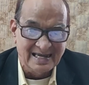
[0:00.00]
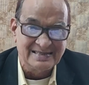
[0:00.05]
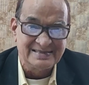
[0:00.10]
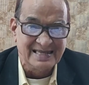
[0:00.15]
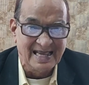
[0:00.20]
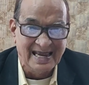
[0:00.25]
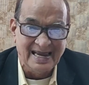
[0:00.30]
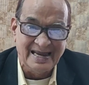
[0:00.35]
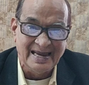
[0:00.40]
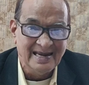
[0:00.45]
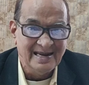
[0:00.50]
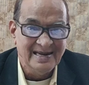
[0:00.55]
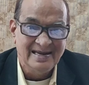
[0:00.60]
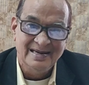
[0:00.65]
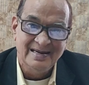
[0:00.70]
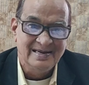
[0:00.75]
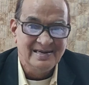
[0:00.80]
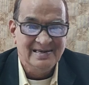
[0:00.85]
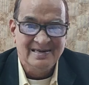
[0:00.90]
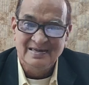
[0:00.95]
I
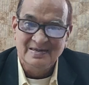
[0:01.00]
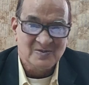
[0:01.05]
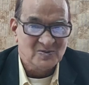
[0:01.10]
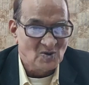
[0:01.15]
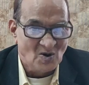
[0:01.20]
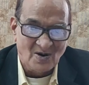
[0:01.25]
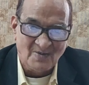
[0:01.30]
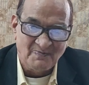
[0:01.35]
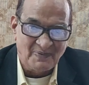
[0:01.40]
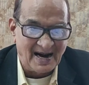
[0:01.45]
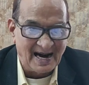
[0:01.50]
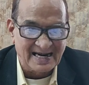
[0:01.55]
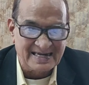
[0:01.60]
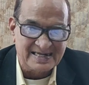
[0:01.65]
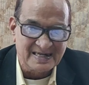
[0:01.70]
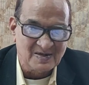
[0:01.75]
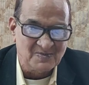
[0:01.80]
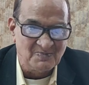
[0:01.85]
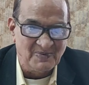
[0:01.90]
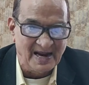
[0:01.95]
say, don't
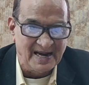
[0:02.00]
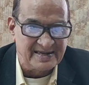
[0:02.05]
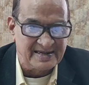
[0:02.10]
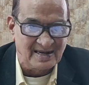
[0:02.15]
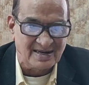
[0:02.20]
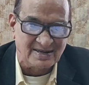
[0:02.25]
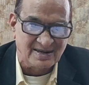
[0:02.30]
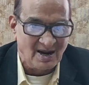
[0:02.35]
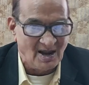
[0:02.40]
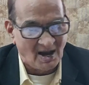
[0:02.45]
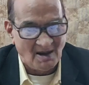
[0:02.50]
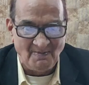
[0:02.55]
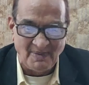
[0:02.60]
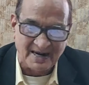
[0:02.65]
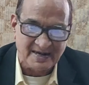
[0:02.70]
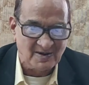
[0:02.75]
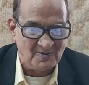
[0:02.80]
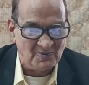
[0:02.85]
practice patent law,